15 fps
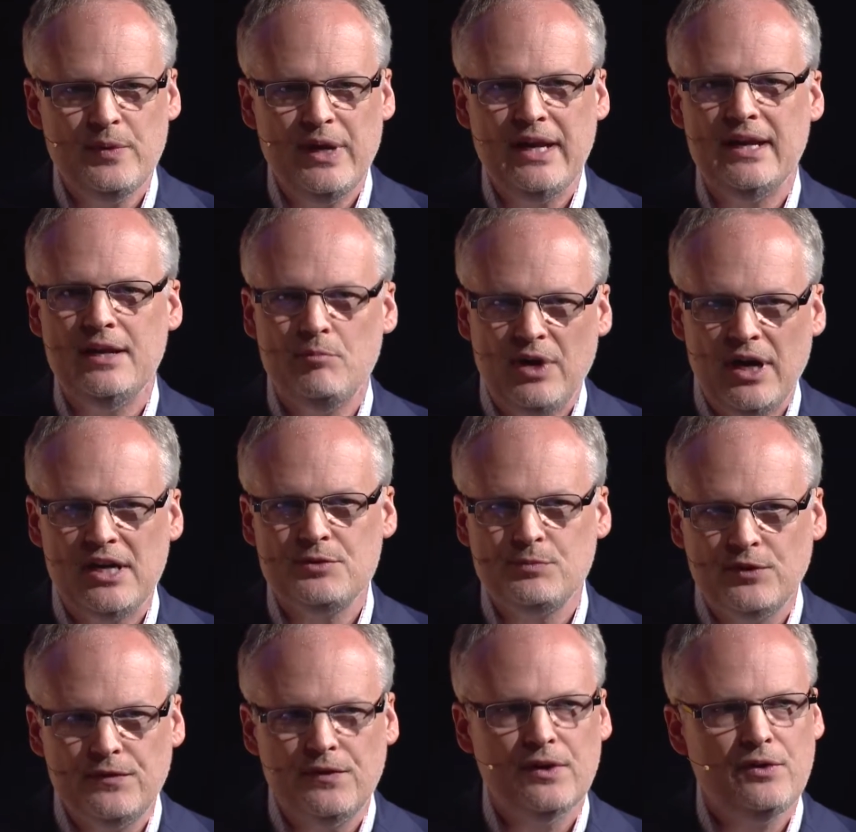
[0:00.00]
making it
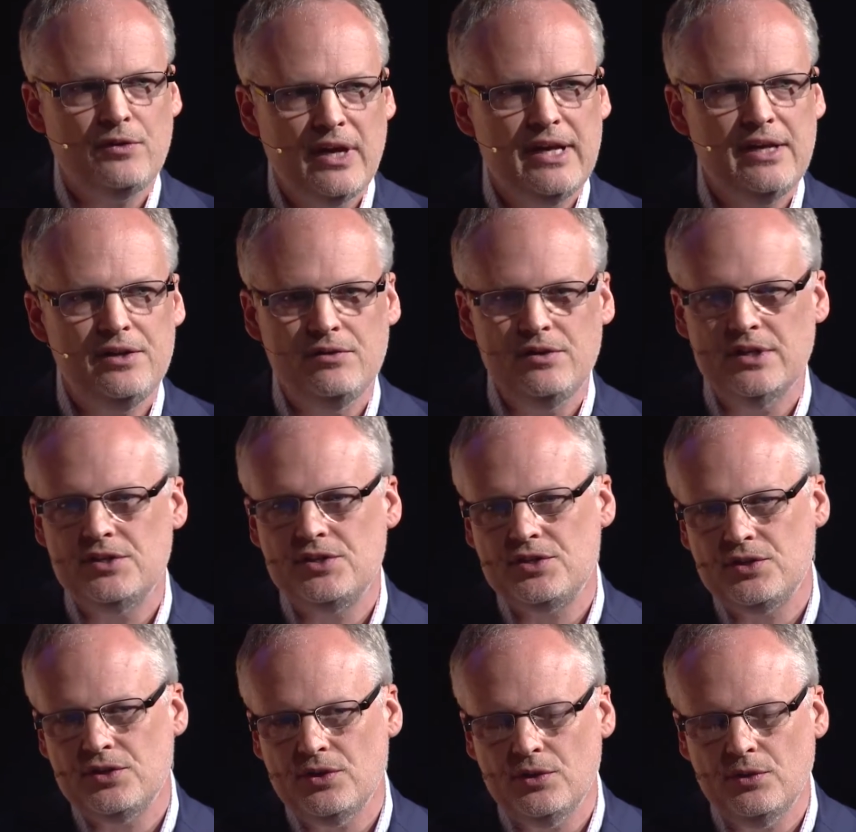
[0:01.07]
possible for the credit unions
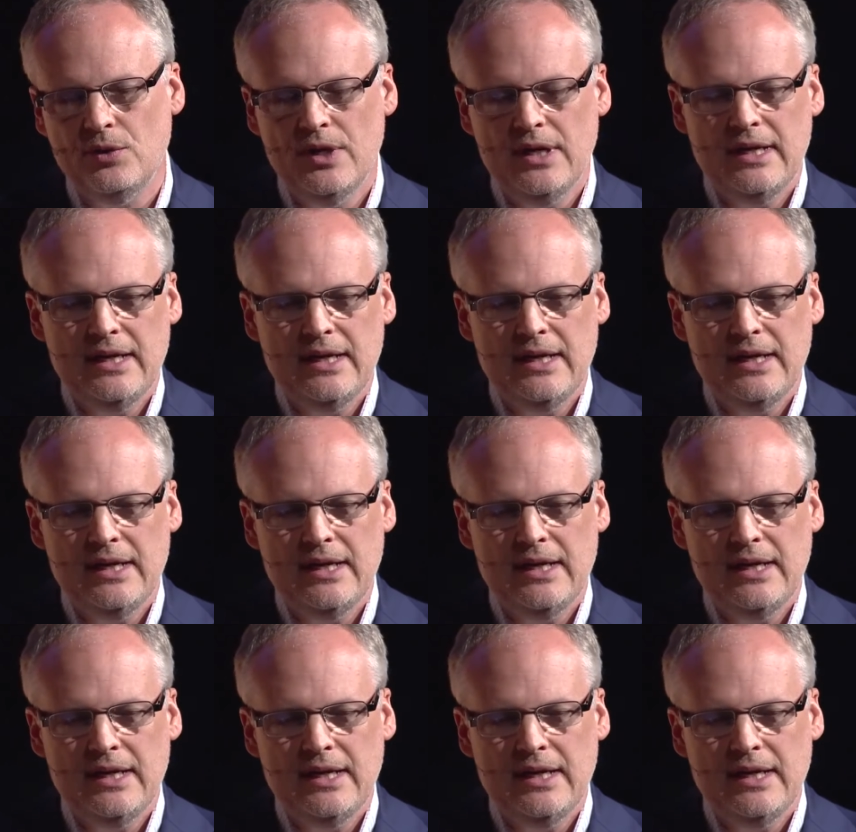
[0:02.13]
to